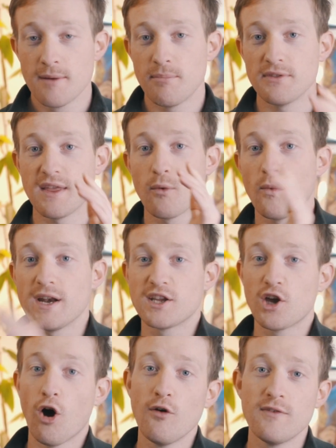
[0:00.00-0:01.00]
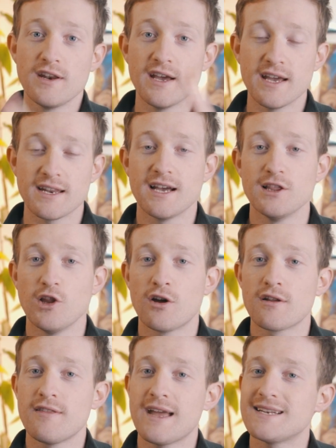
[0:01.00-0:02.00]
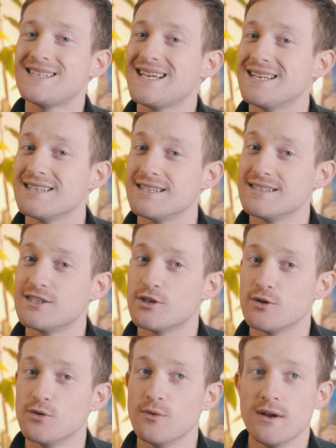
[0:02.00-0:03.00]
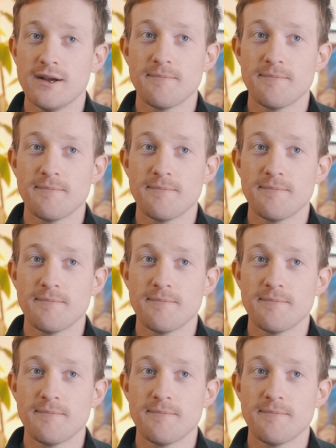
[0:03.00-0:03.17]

But then when COVID hit, a lot of that tended to